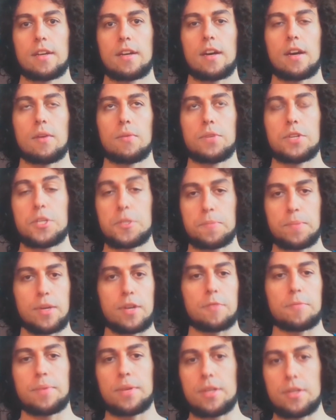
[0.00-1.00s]
Which is part
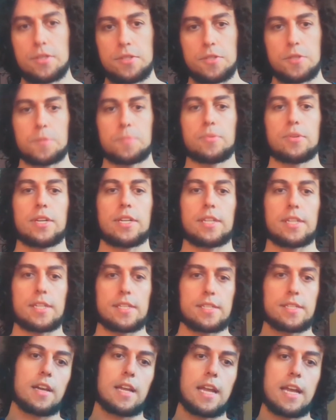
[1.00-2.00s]
of Peterson's point,
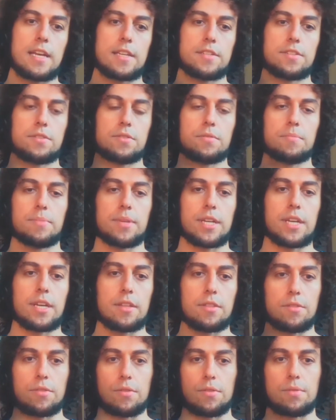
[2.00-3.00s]
is that as you
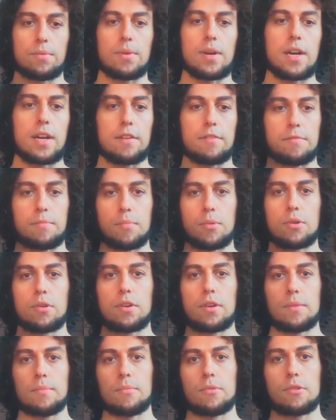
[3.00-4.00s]
begin to thrive more
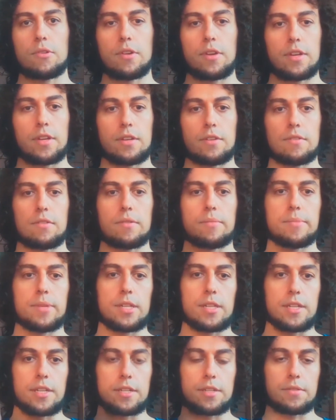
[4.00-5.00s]
and more in your
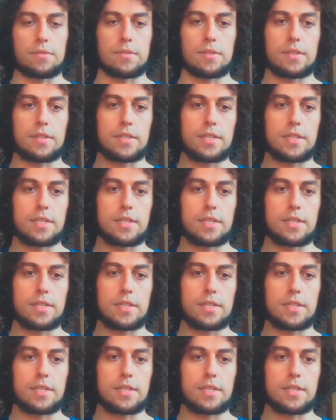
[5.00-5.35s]
ability to